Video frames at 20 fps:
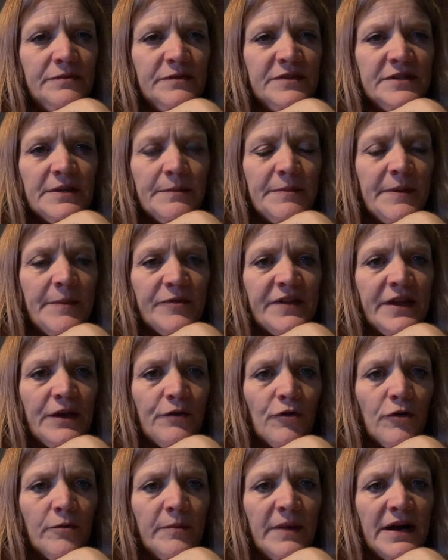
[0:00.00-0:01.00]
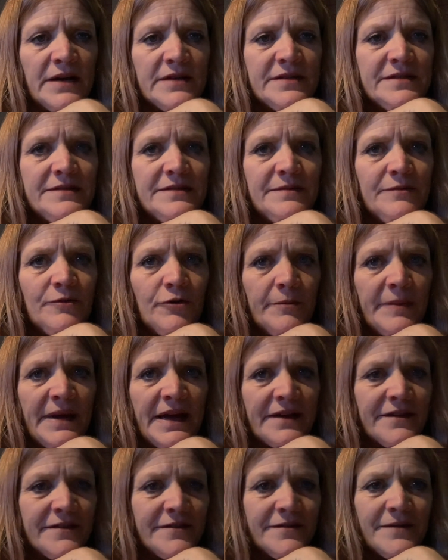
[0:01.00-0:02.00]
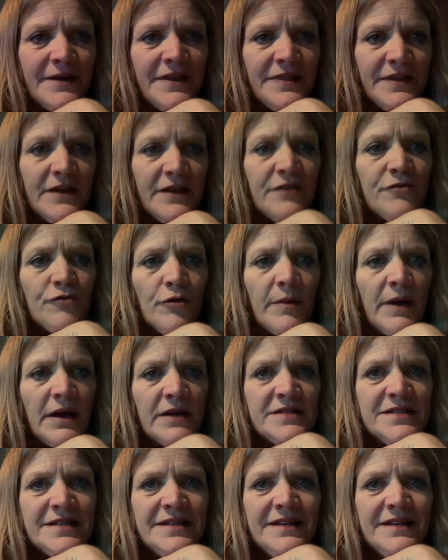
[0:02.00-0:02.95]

Some people say Cronbach's, I think it's Cronbach's.